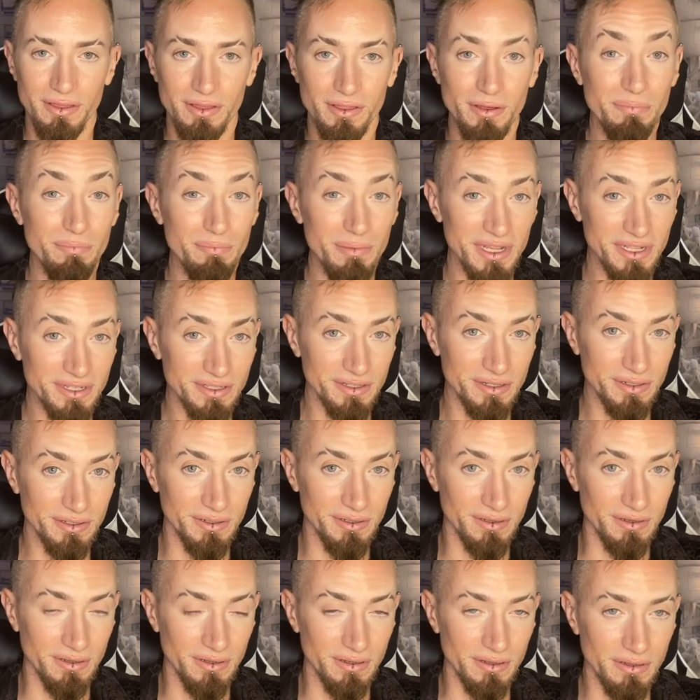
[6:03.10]
The
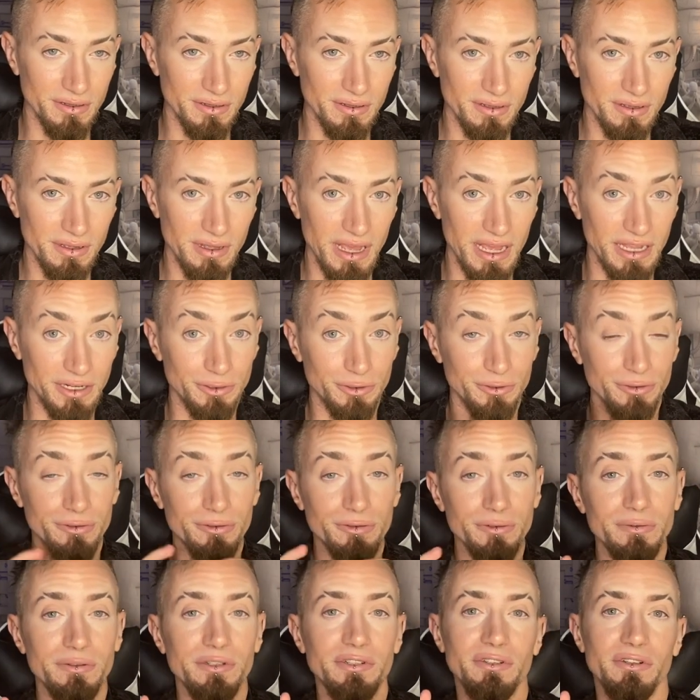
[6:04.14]
mystical and
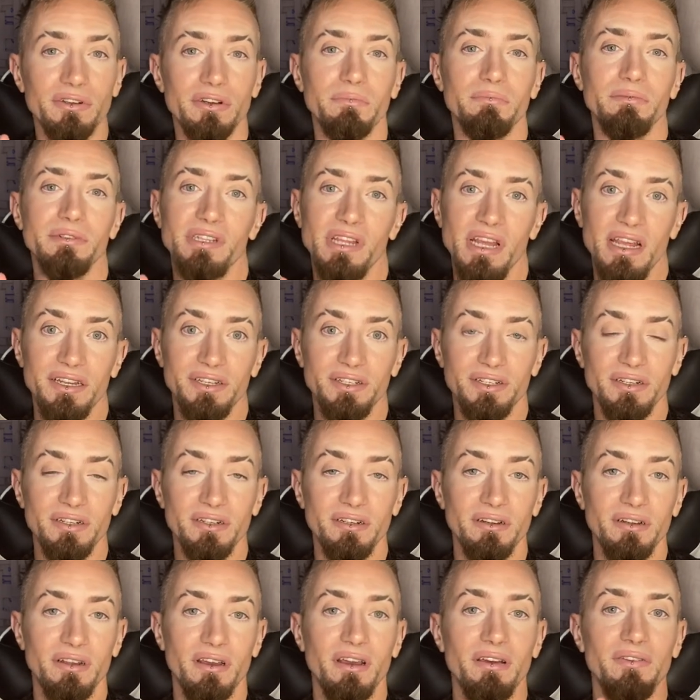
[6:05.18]
true
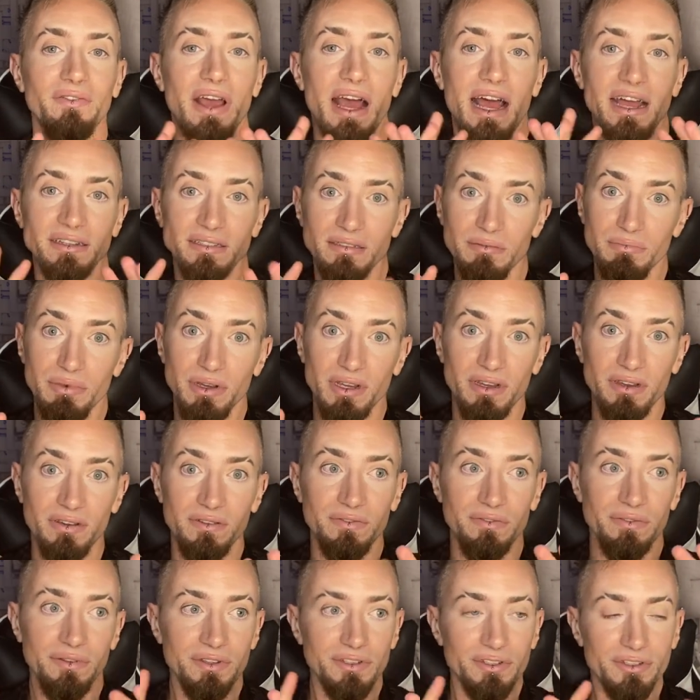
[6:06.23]
interpretation of as
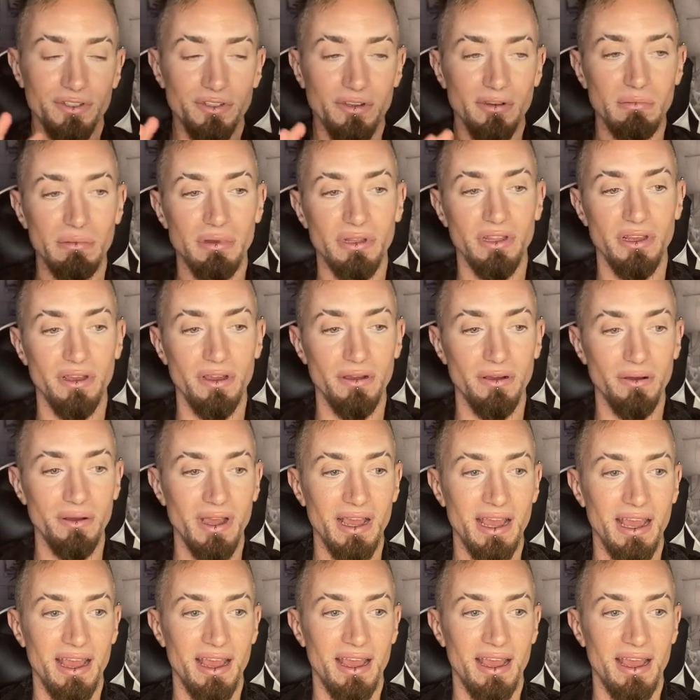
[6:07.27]
above, so below